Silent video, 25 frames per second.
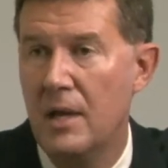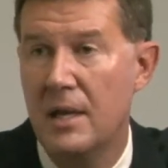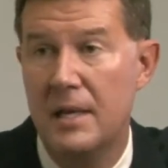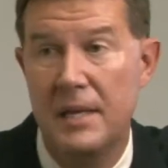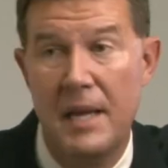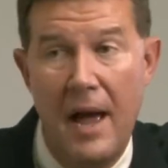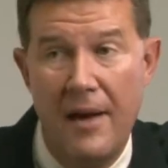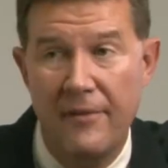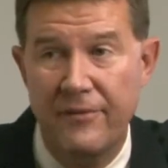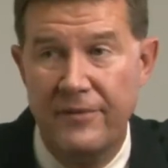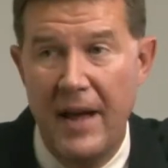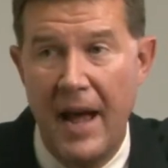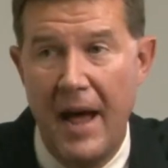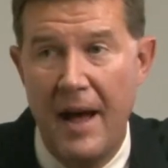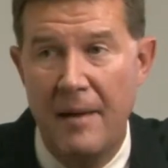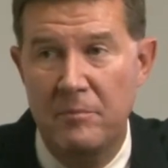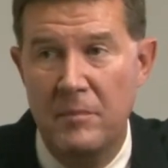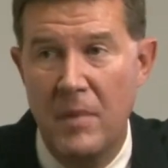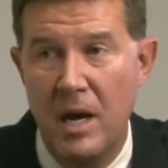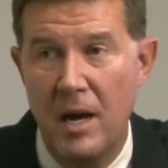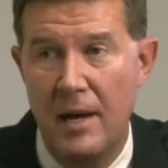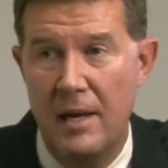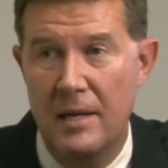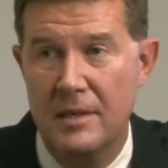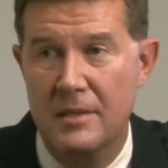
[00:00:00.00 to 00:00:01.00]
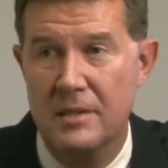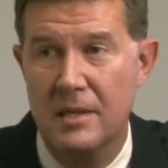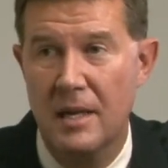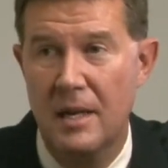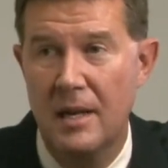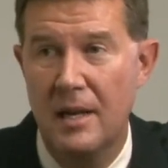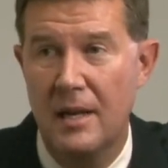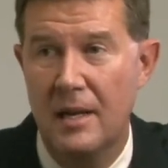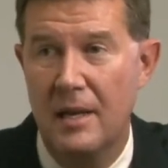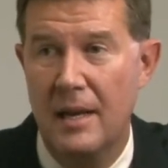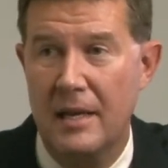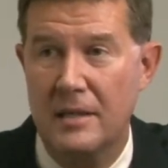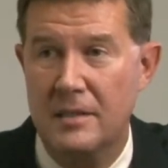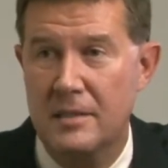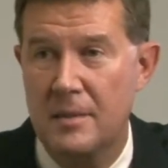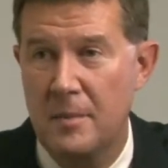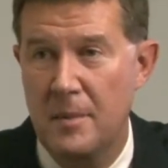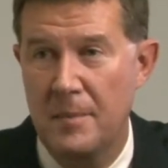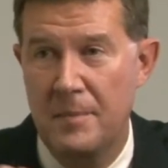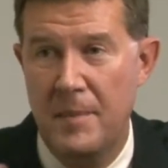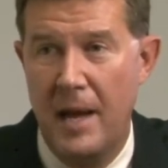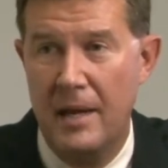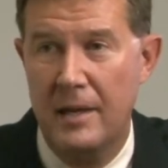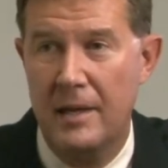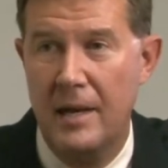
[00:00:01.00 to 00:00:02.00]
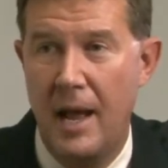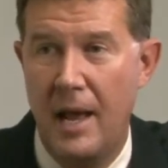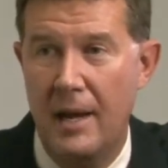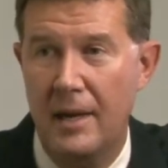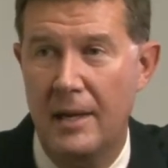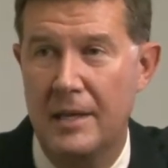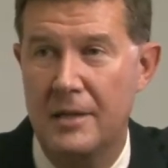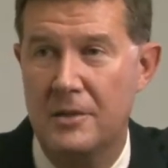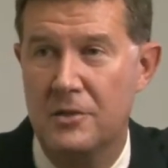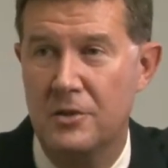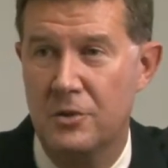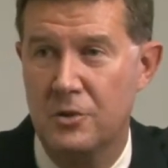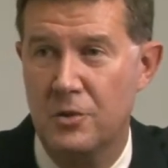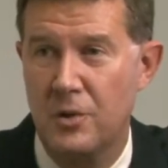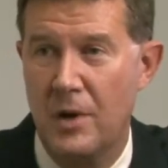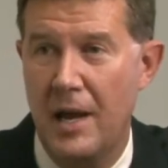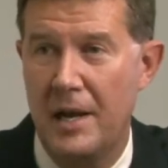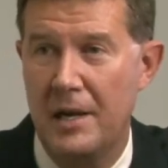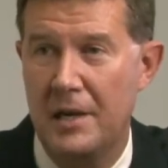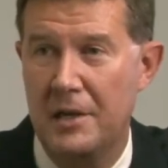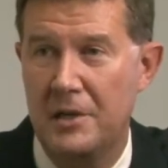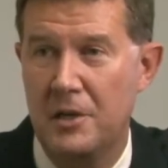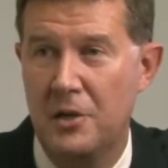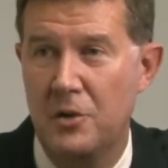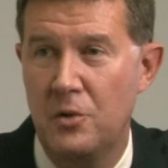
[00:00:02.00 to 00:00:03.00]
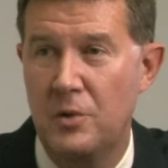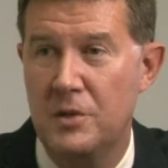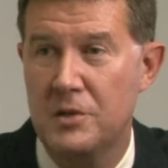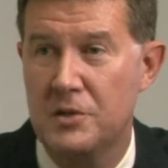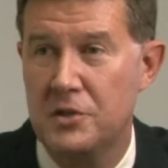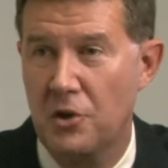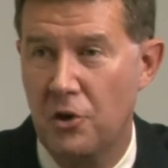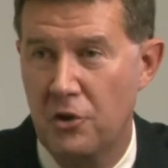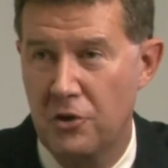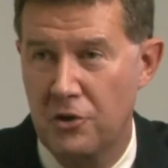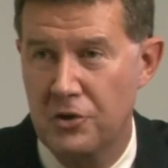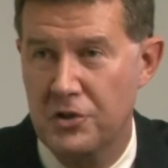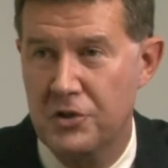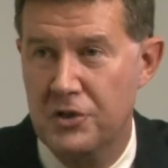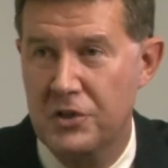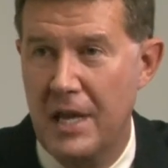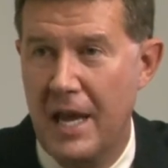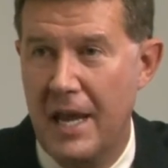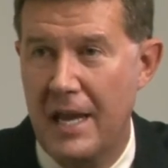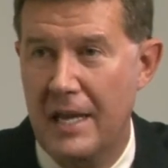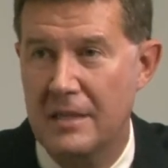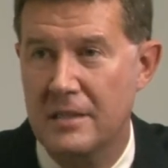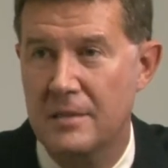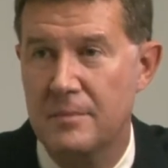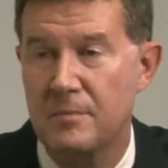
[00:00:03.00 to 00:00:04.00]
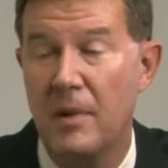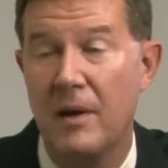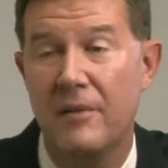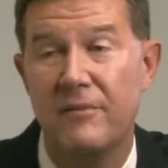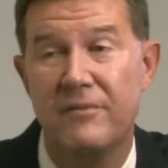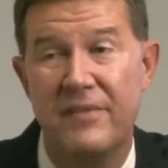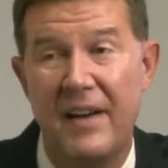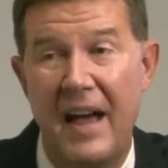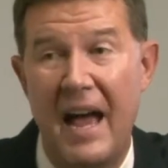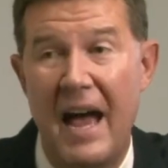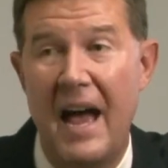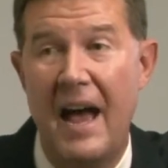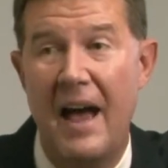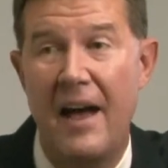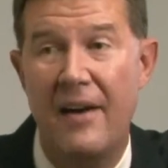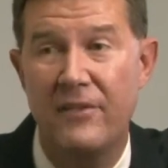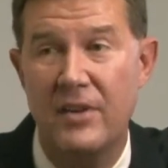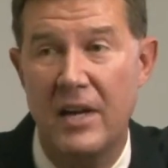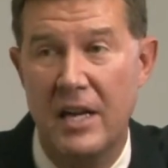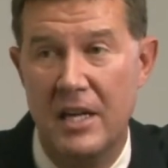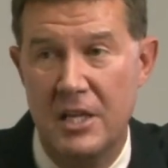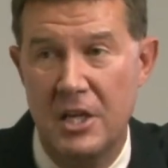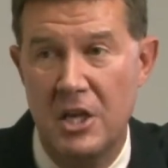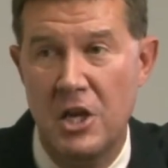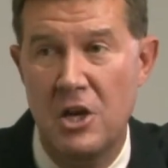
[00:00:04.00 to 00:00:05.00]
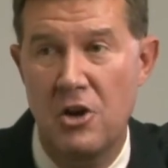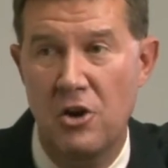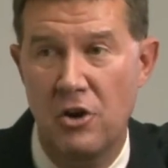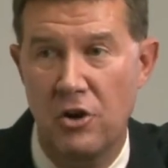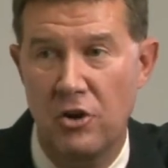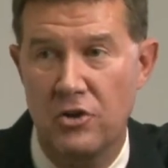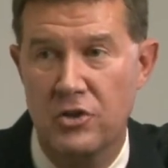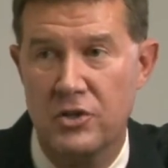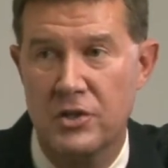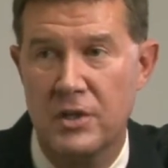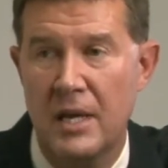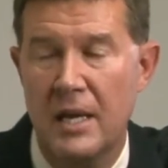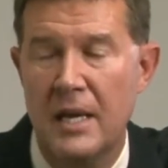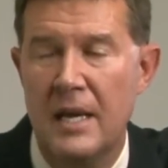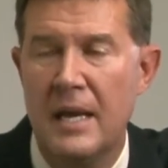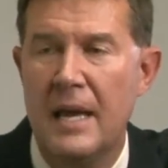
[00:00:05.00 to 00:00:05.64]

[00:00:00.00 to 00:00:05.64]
Not 5 months, like some of my colleagues are trying to do in certain states, but 5 years.